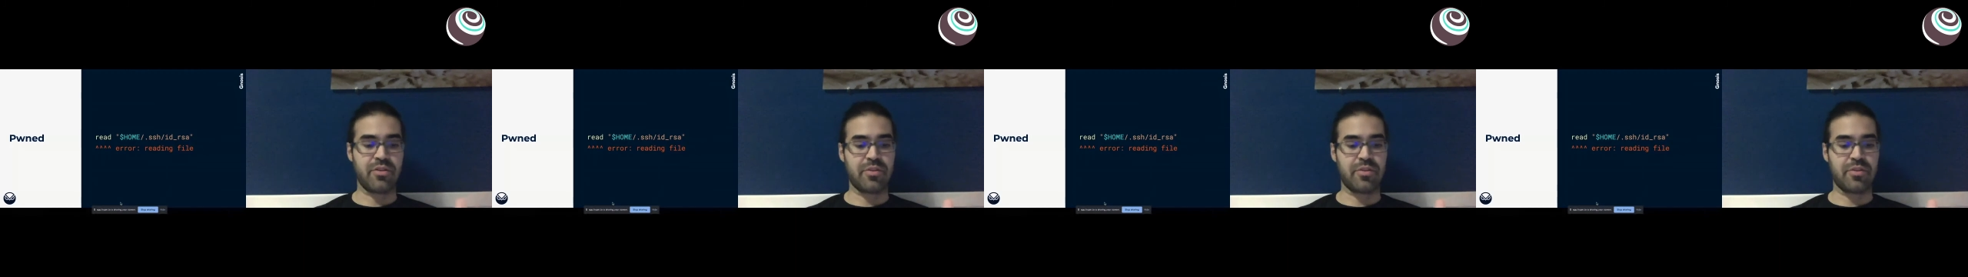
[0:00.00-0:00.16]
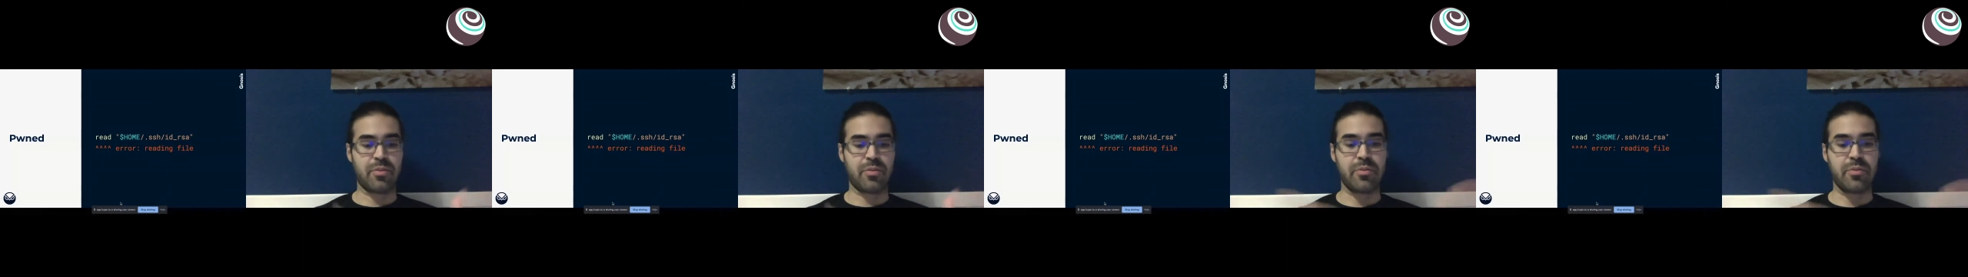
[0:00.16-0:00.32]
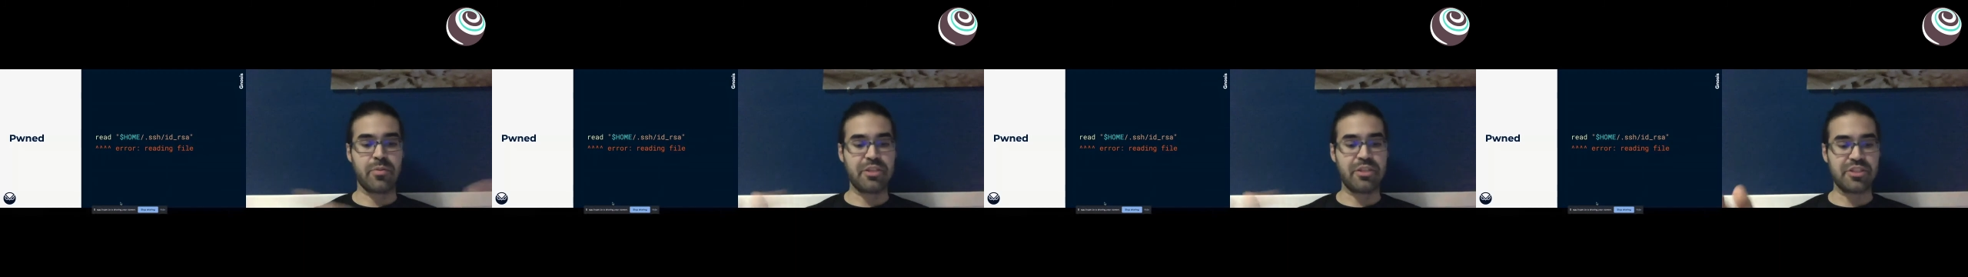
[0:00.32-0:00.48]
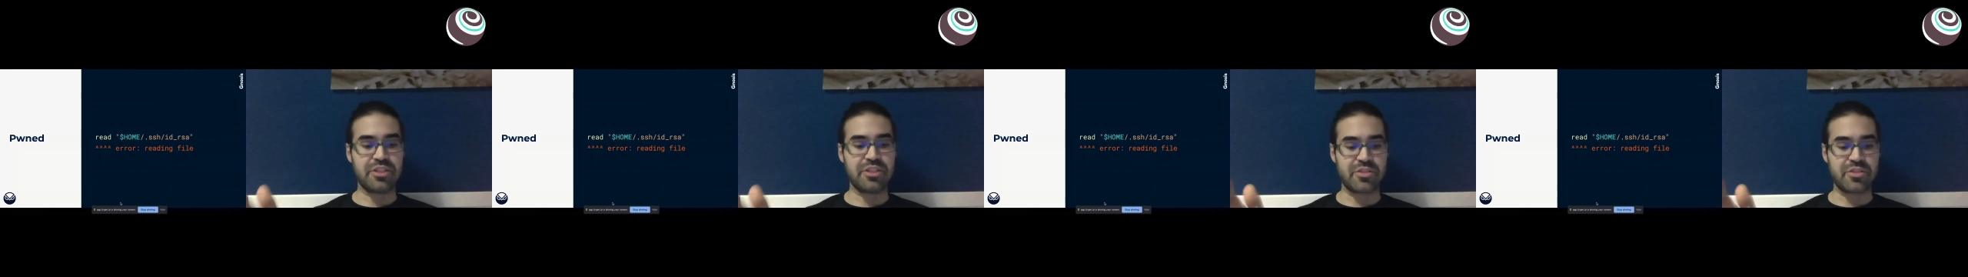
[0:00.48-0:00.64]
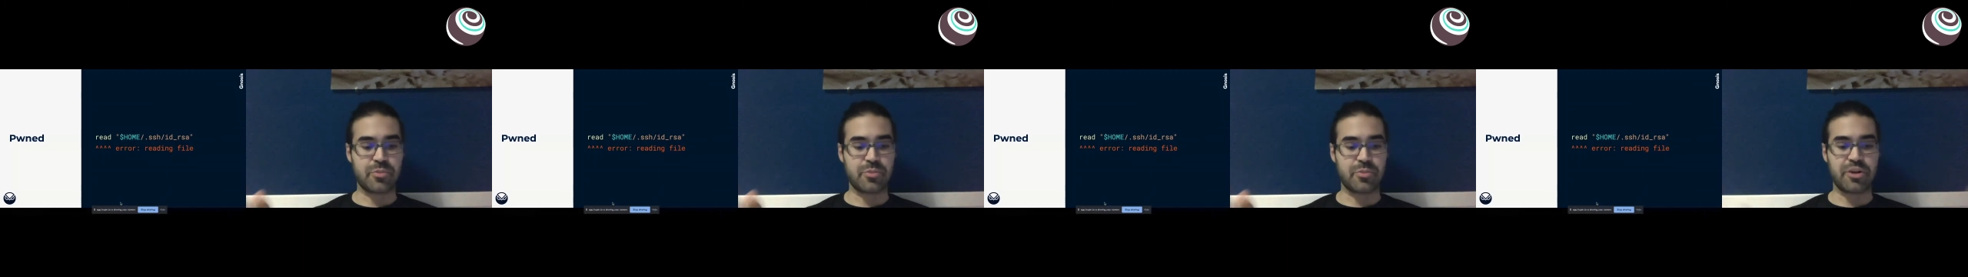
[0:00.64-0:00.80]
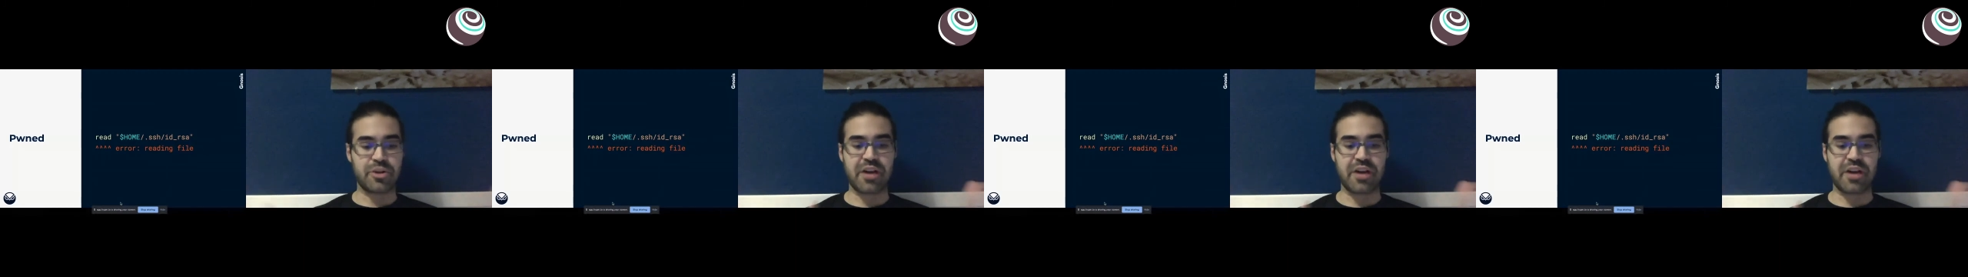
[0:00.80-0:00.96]
permissions
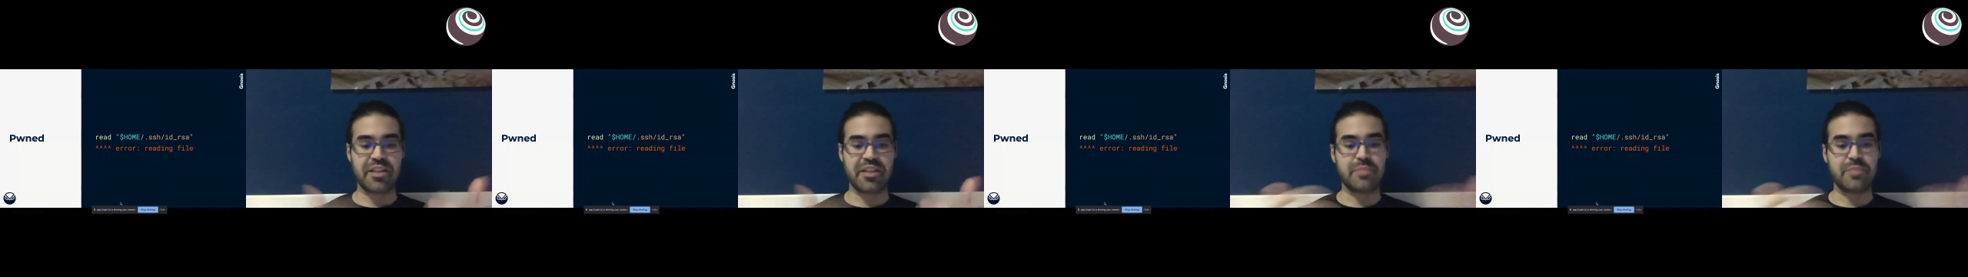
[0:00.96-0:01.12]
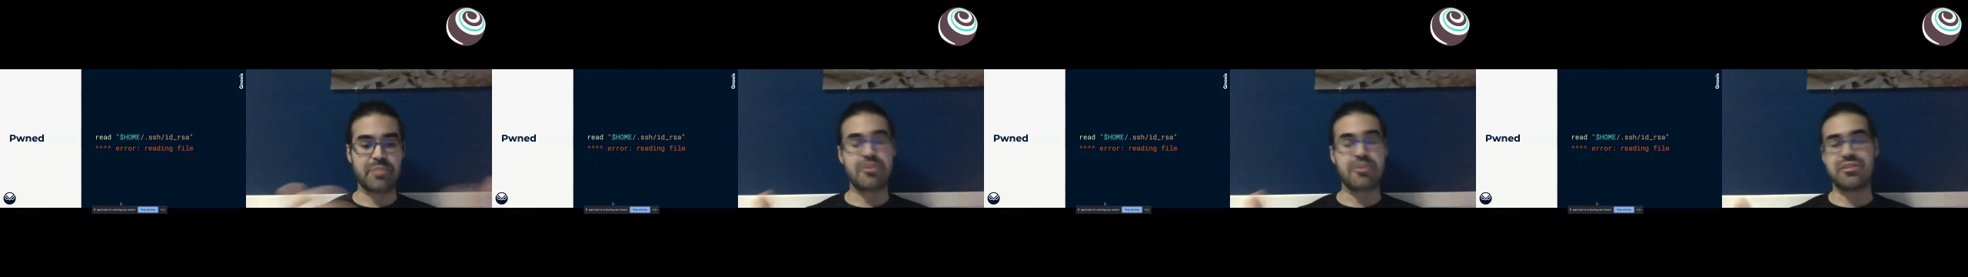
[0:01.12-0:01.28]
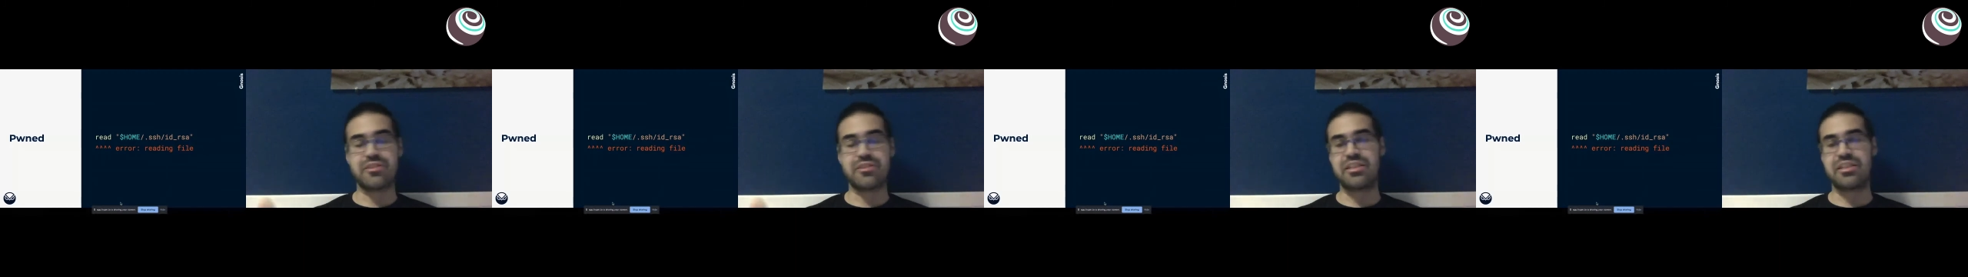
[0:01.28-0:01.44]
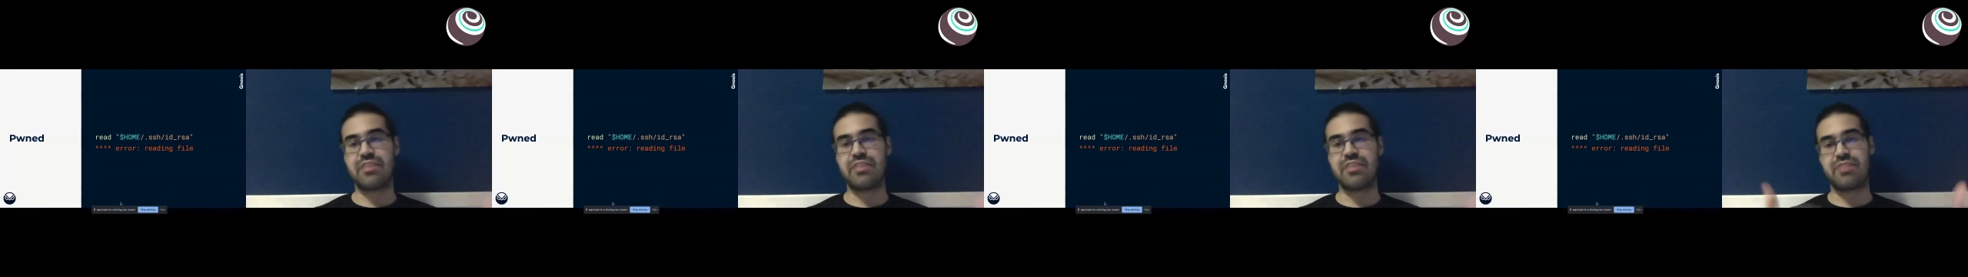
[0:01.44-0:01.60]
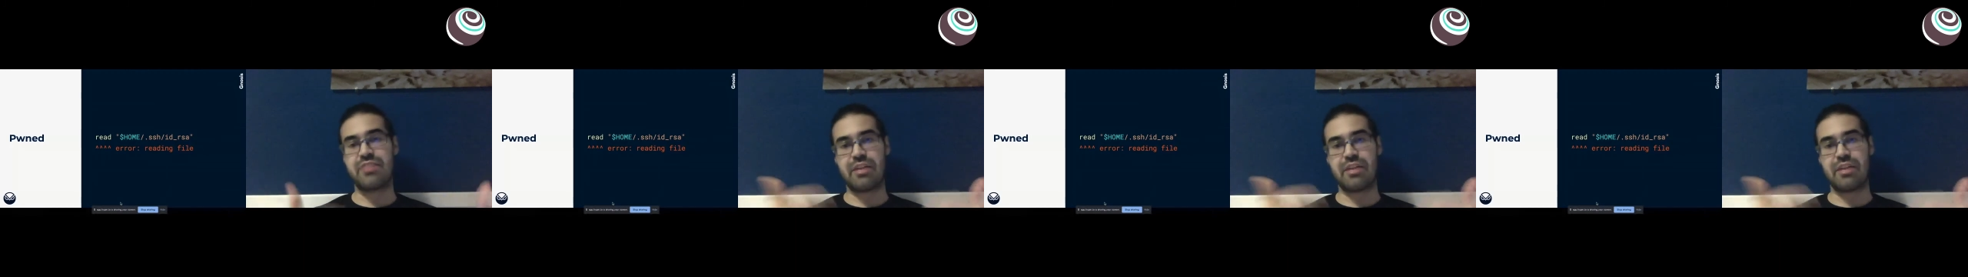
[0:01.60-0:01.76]
were not explicitly given